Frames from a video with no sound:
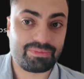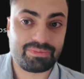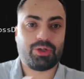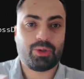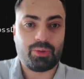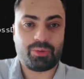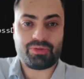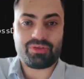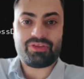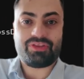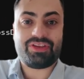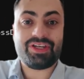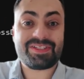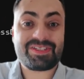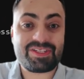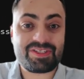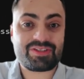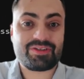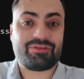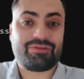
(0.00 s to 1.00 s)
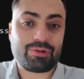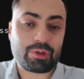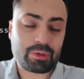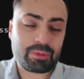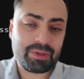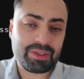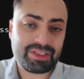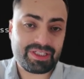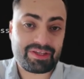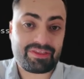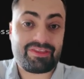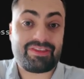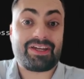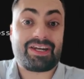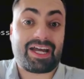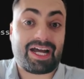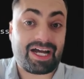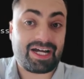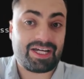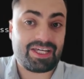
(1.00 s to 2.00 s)
So this is the formula
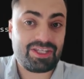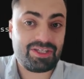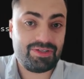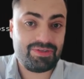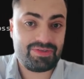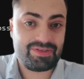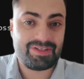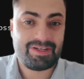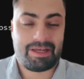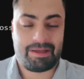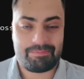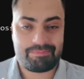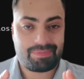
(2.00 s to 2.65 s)
that I use.